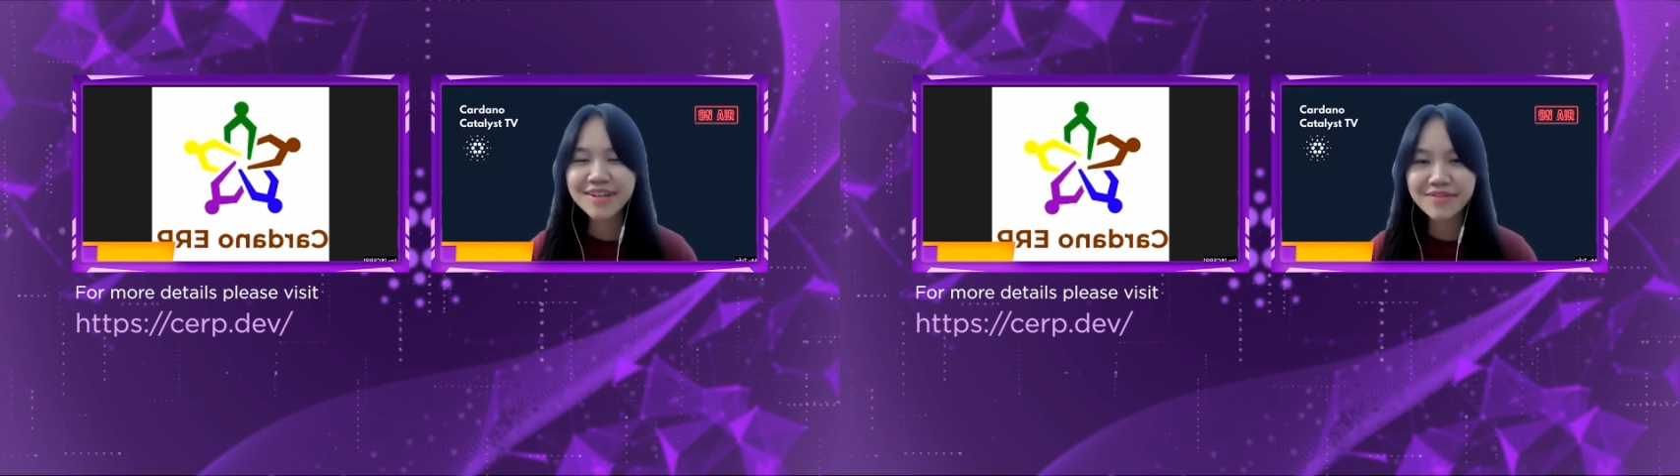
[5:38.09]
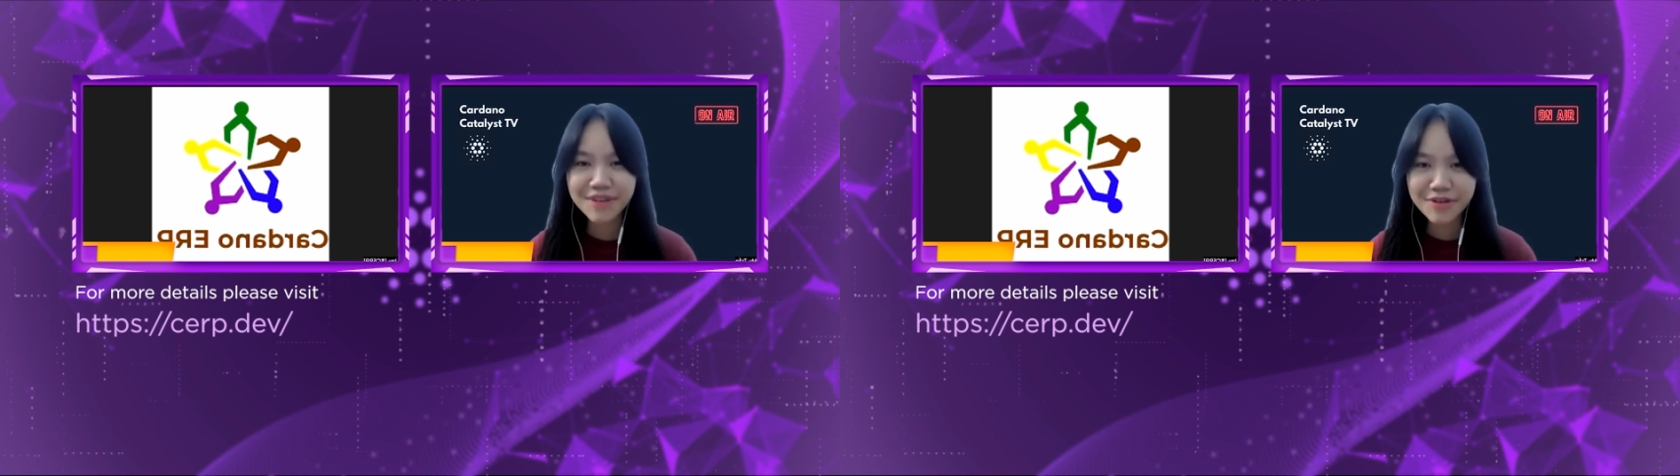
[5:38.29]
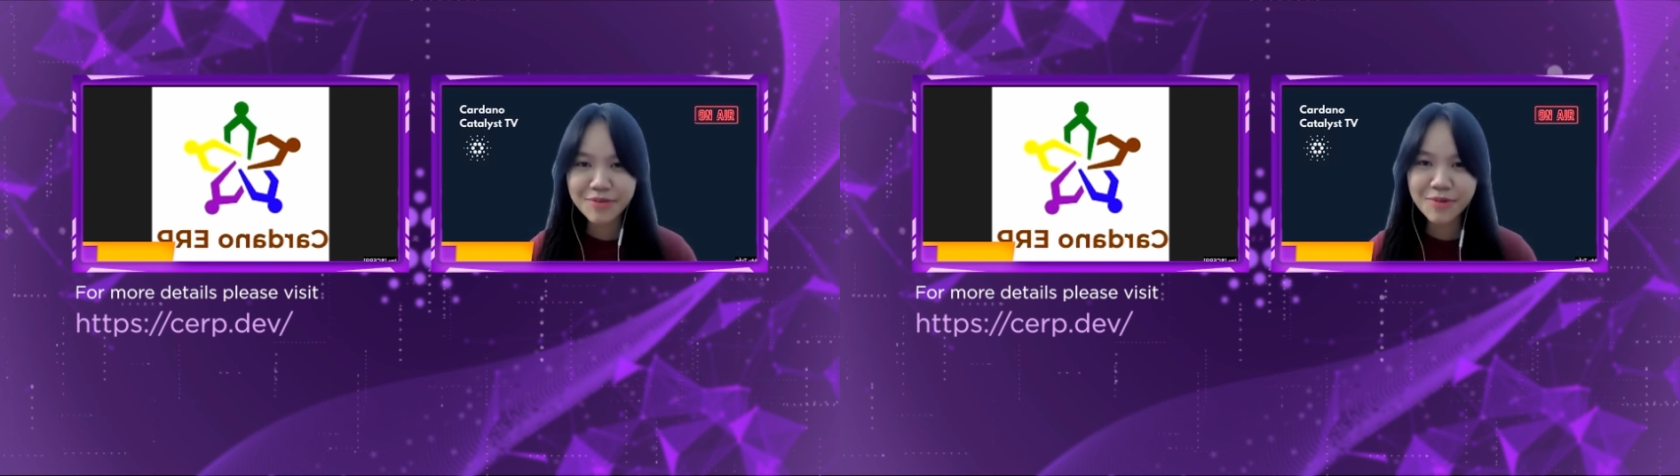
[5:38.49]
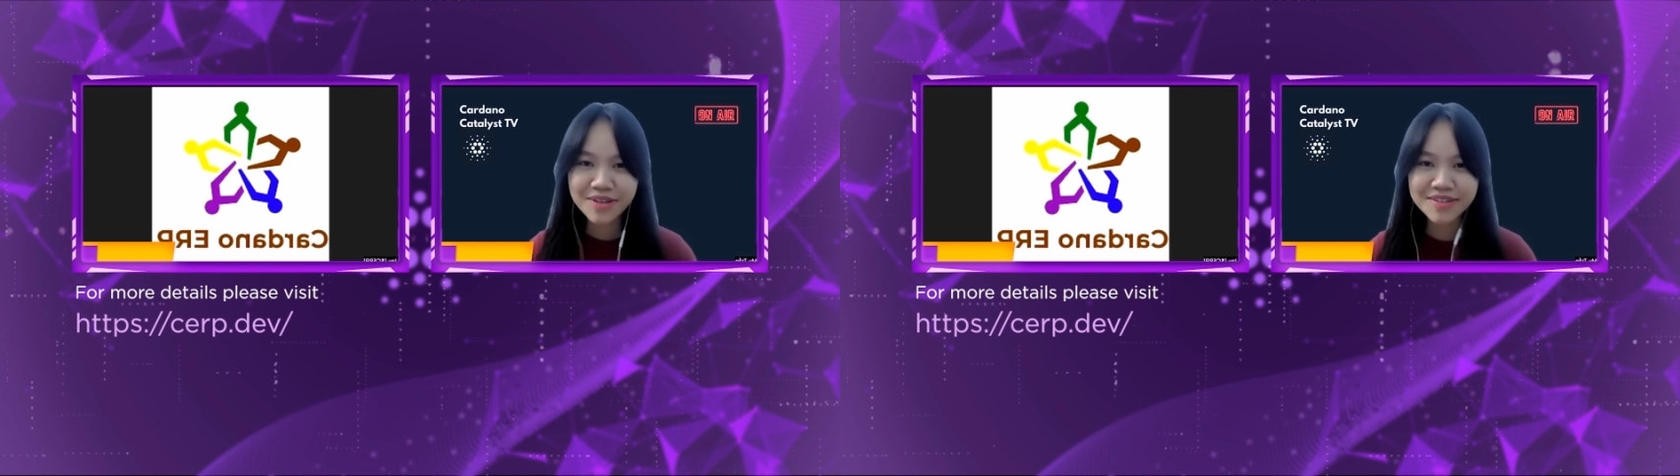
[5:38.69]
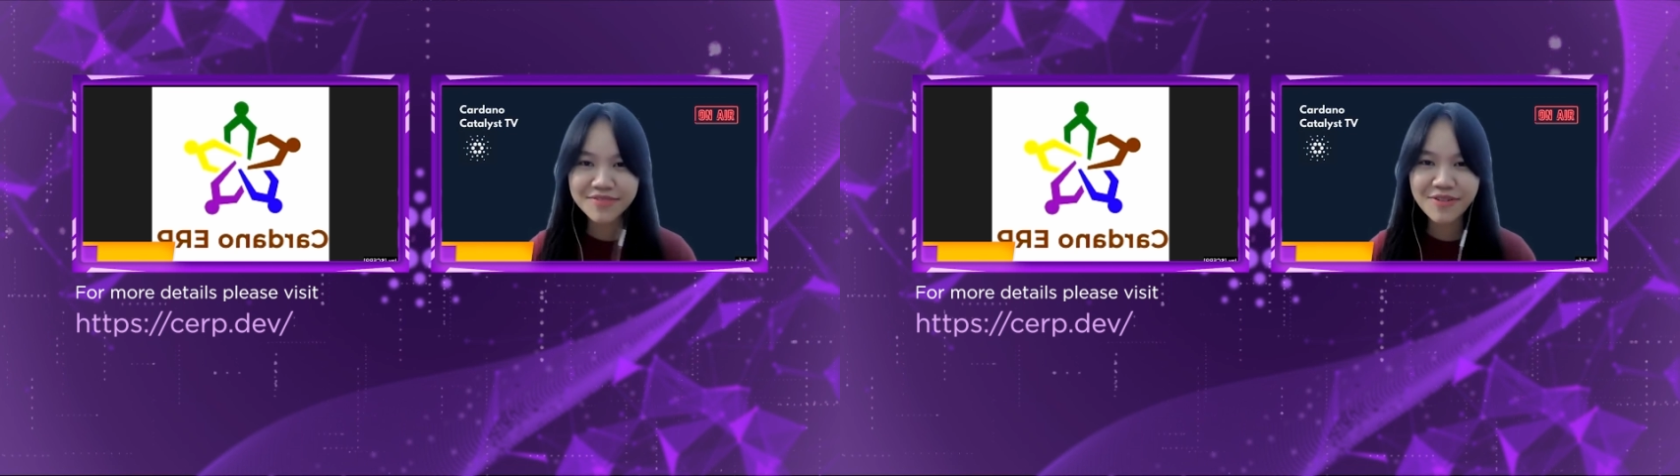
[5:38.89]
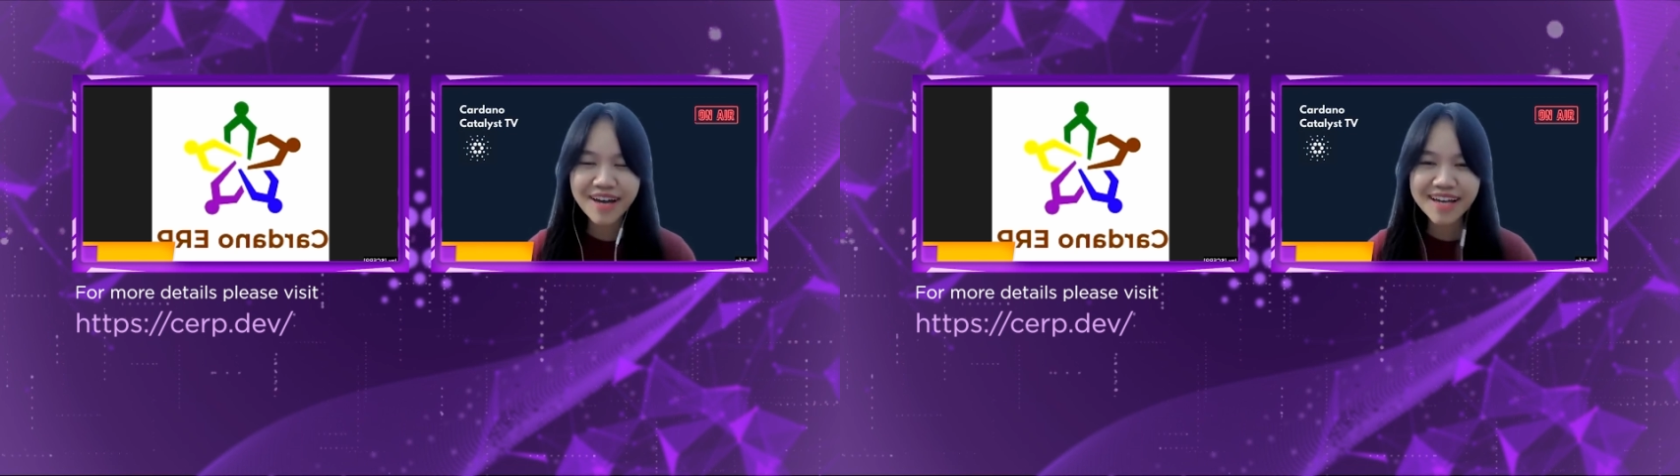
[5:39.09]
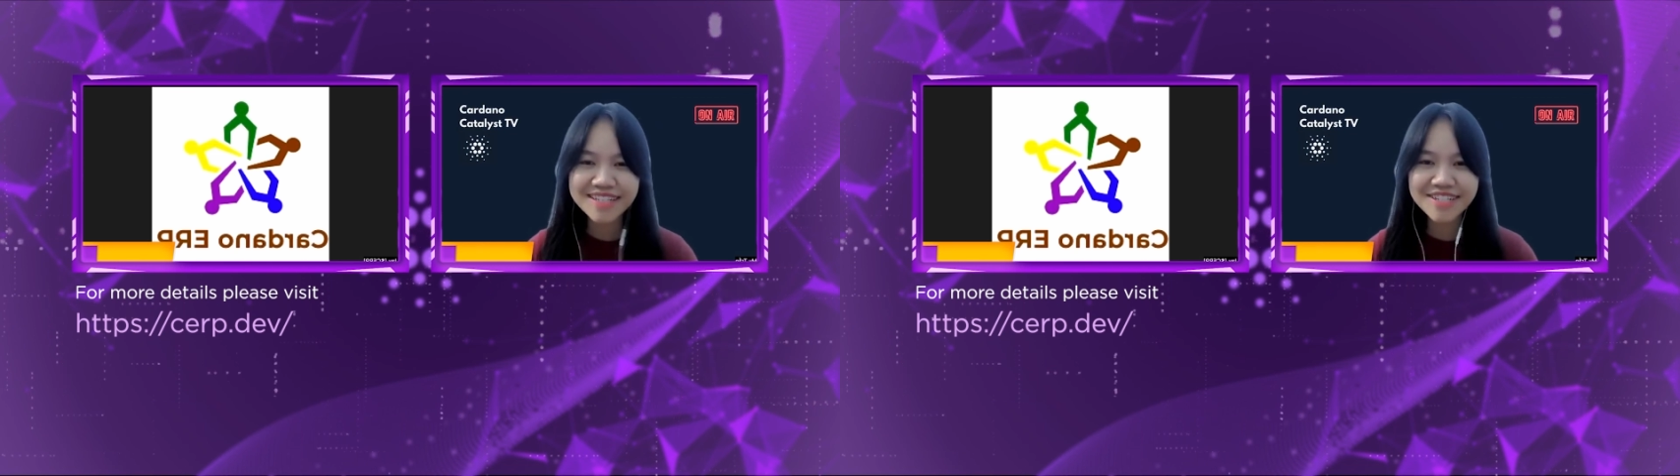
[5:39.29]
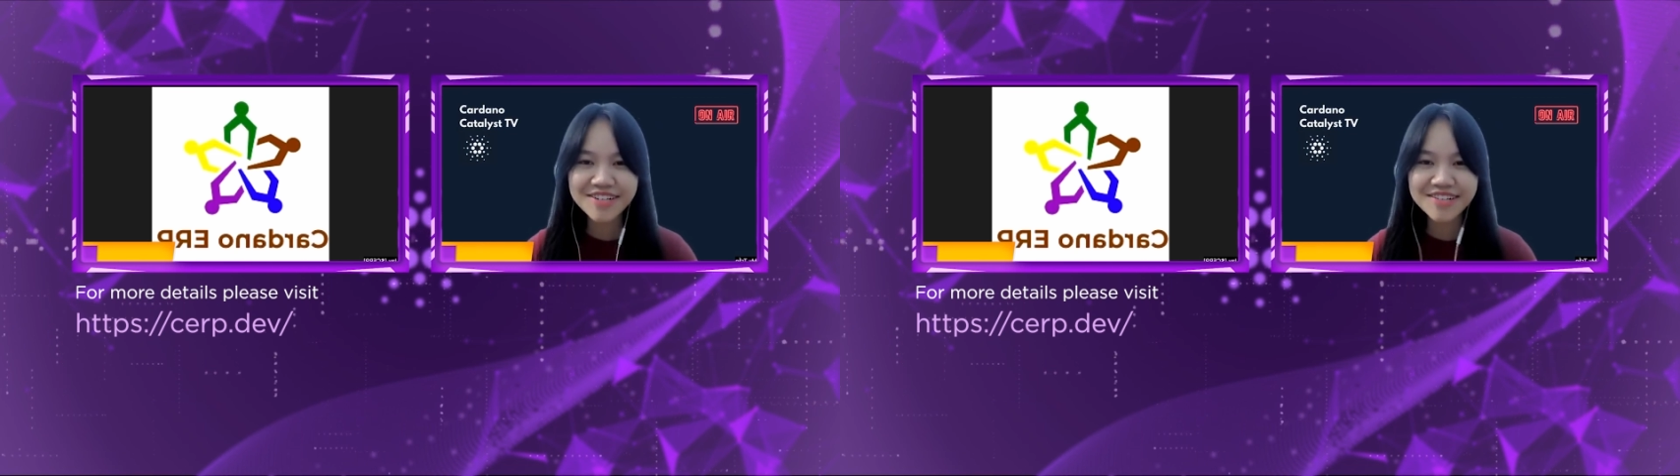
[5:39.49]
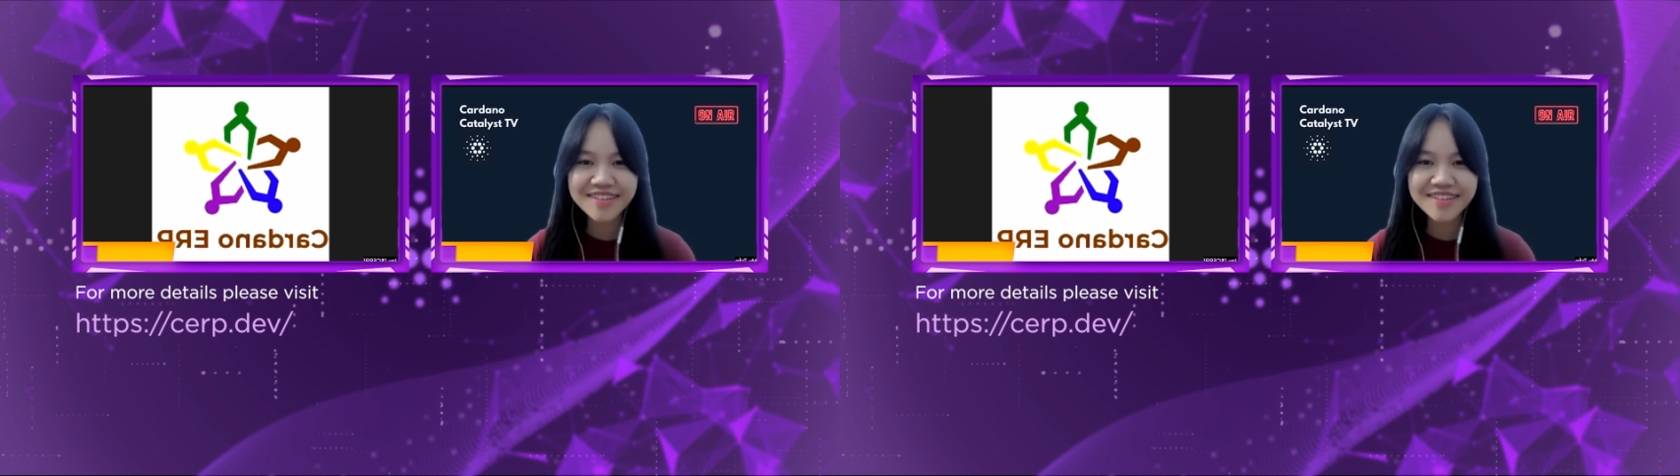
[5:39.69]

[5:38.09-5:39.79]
a very wonderful idea.